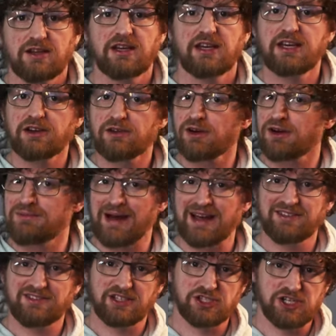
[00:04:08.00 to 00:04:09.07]
Here are
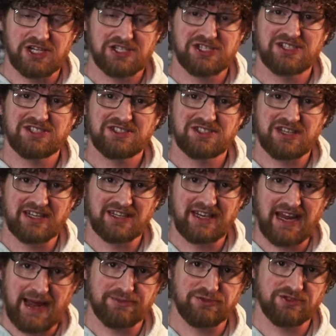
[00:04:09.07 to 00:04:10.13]
my suggestions in
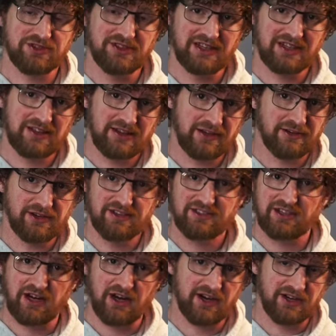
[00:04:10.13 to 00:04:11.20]
capturing the
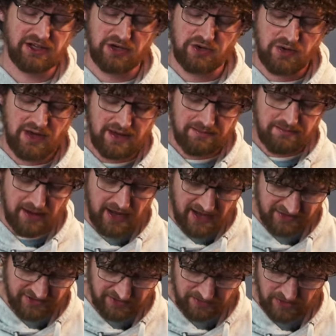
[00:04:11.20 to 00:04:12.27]
clearest audio
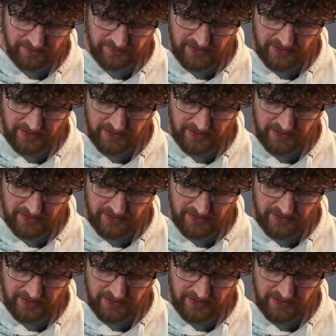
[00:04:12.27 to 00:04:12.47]
possible.